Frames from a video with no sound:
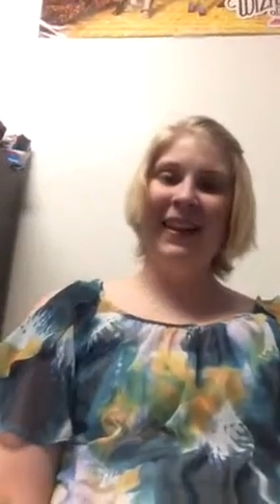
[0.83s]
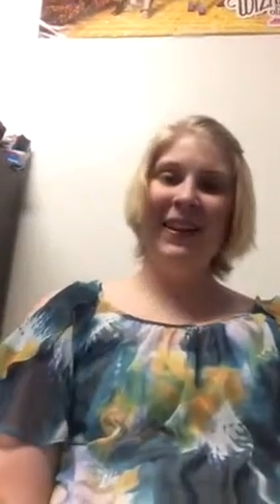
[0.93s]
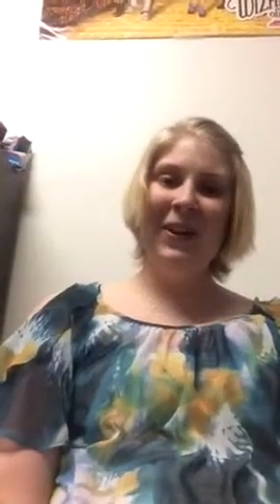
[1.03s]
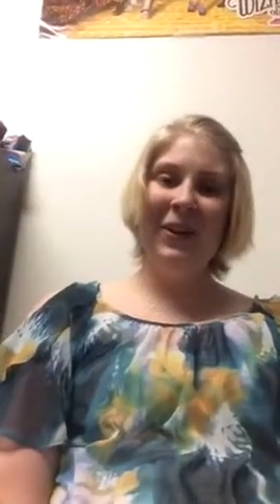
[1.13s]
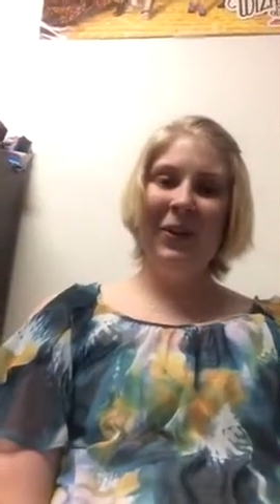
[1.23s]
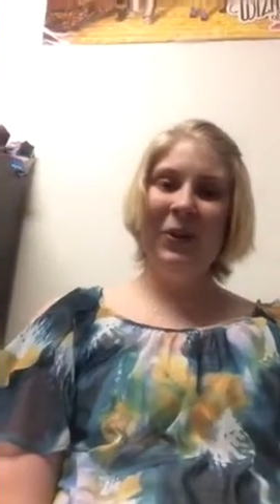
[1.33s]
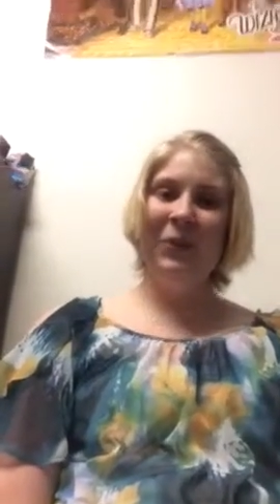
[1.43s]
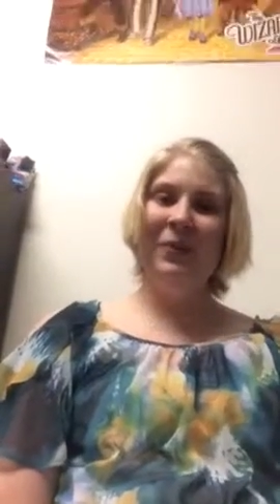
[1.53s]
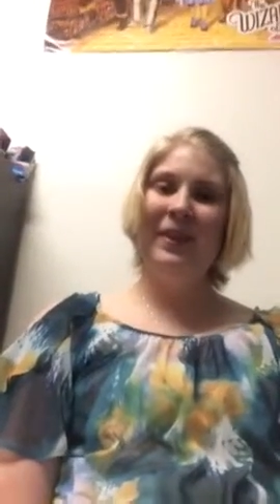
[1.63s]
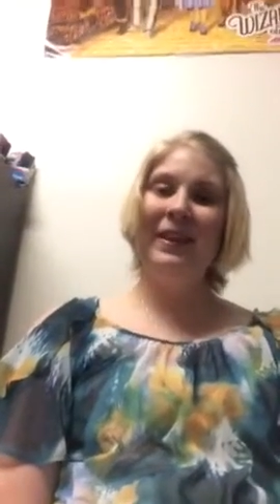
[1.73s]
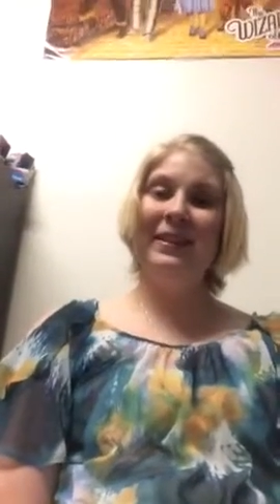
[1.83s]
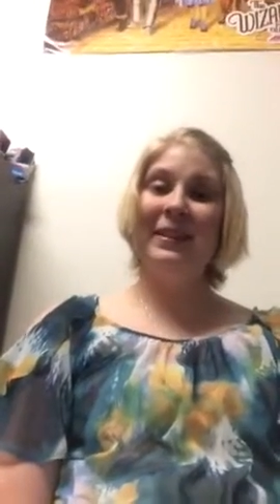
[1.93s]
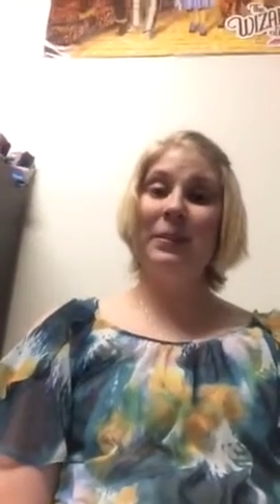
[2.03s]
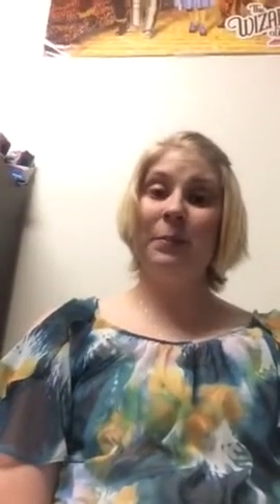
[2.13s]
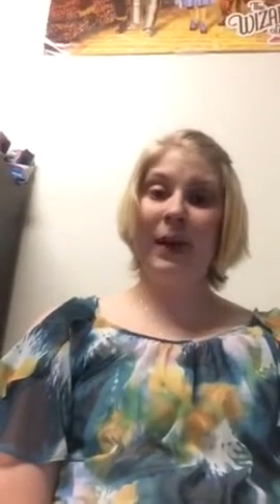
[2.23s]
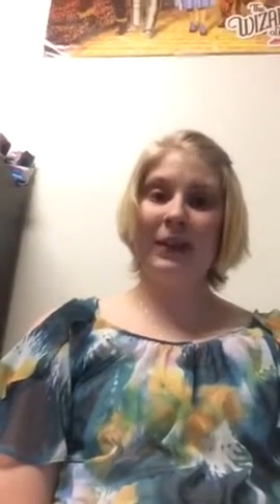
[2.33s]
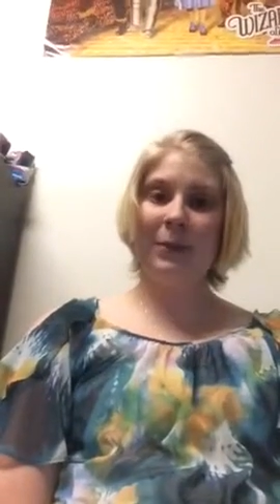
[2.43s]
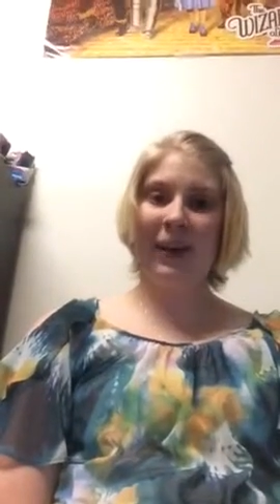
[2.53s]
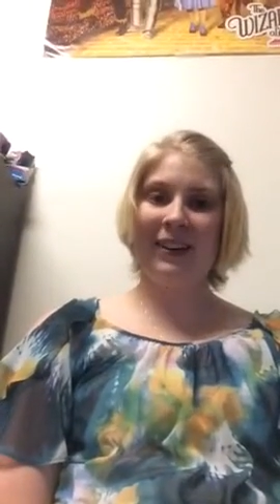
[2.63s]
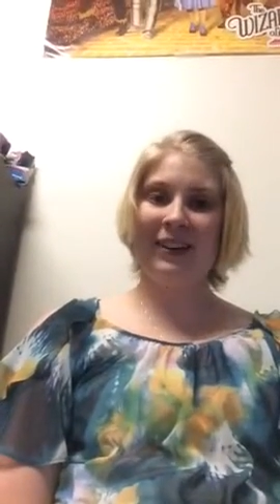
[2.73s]
Hello, this is
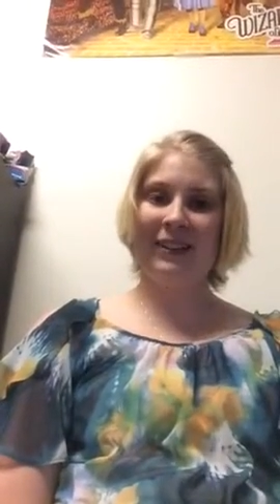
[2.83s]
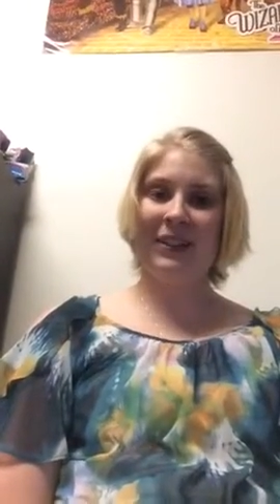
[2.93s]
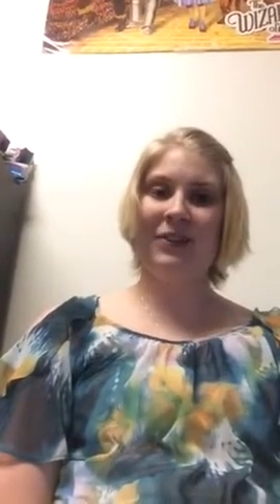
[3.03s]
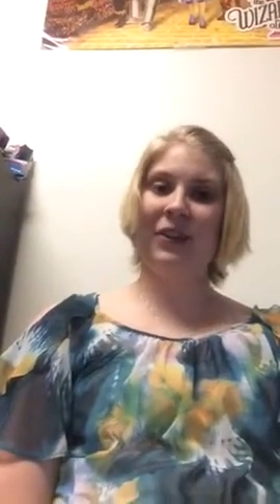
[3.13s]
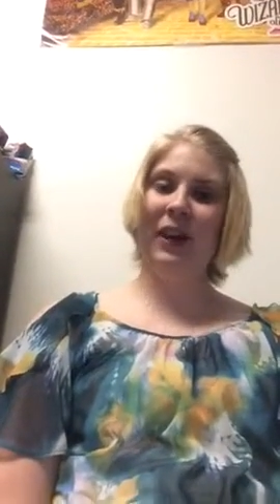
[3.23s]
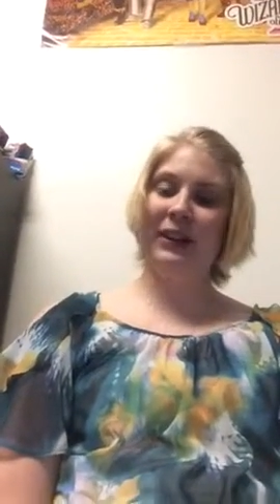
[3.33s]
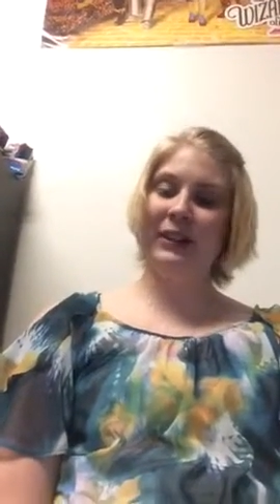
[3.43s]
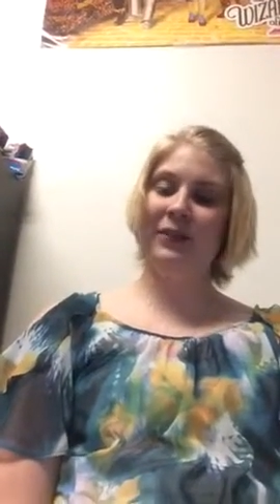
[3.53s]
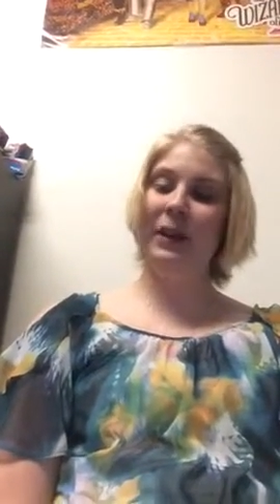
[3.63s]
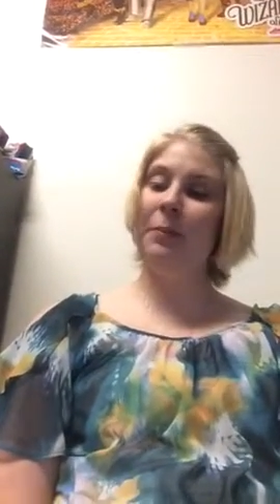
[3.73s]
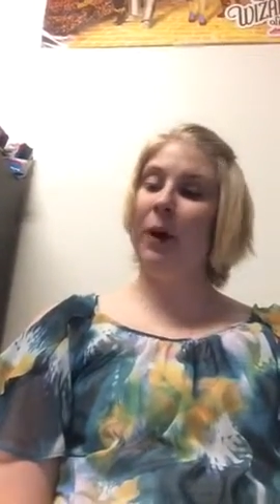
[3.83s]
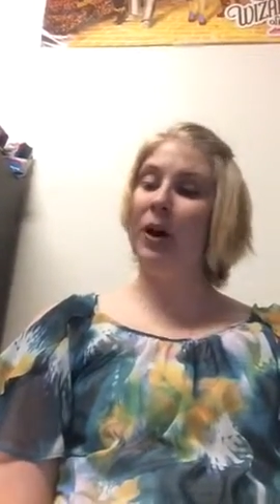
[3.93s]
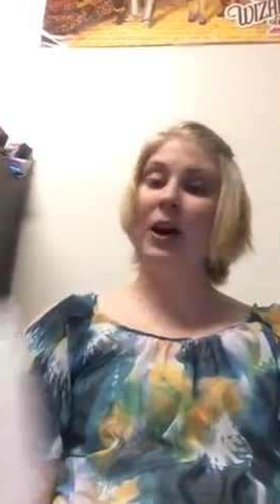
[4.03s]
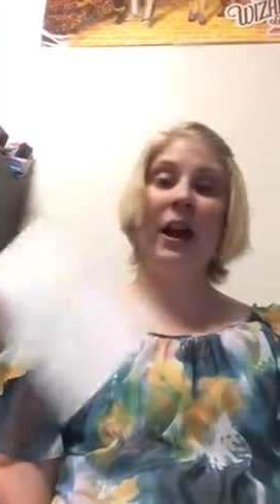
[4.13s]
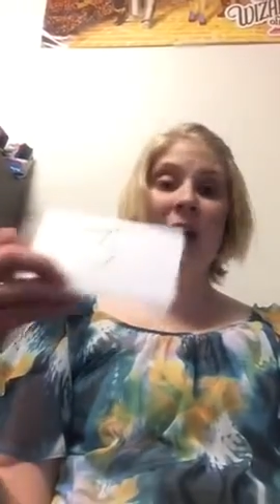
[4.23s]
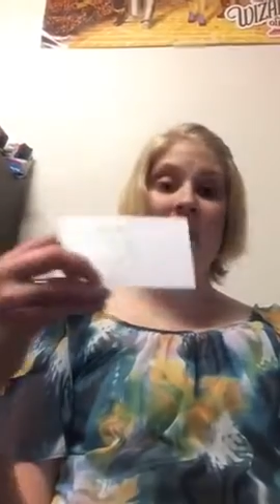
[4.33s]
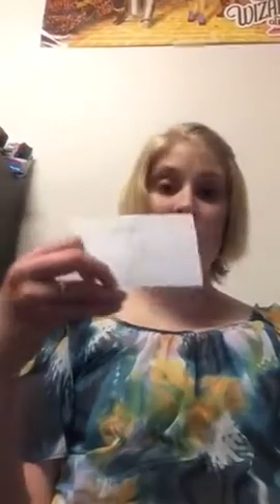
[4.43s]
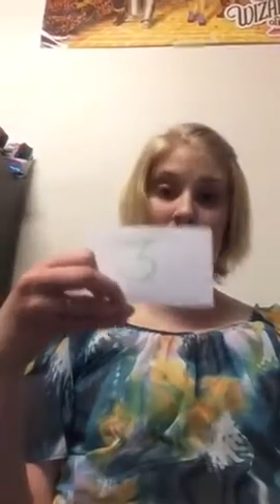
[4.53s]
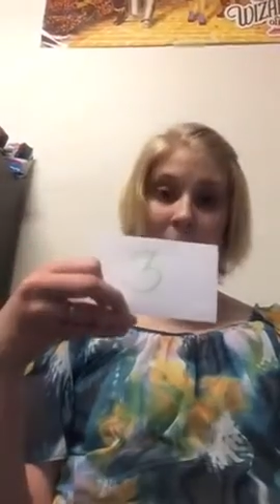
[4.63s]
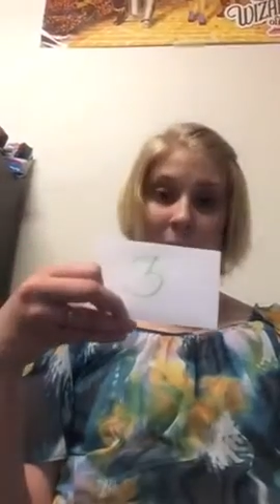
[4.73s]
Best Practices Philosophy Part
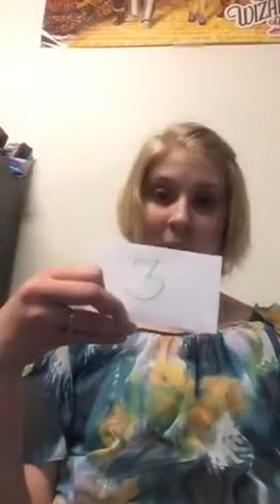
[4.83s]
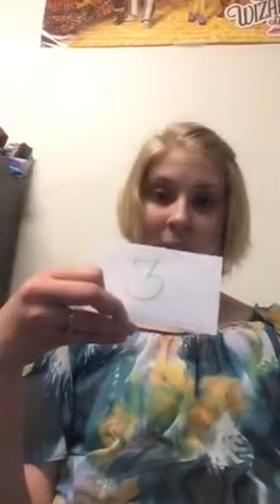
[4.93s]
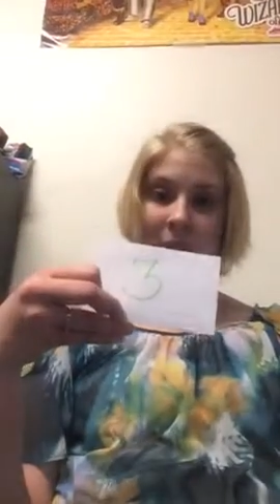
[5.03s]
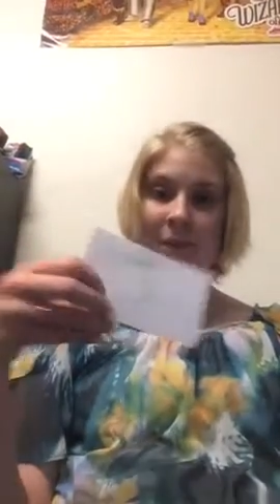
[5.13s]
3.